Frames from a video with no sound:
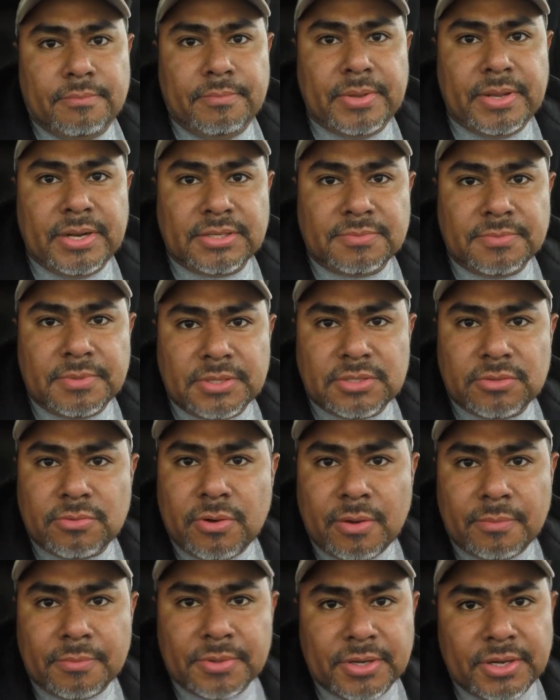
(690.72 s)
Man, it's much
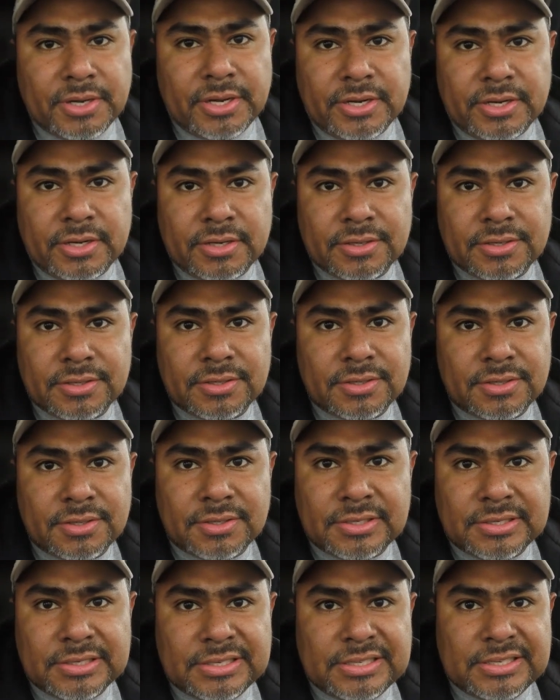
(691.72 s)
warmer in here.
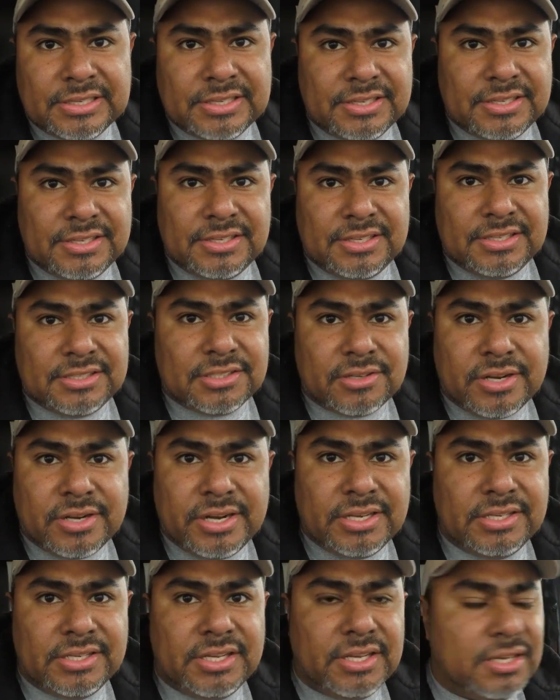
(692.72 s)
It's
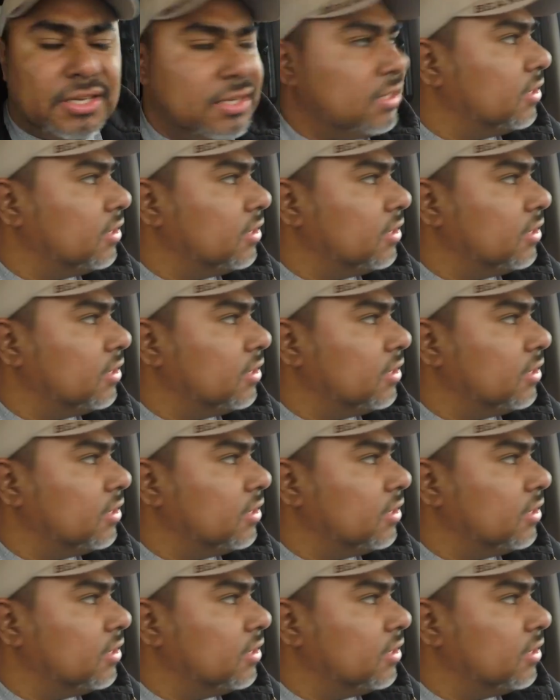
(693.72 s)
crazy.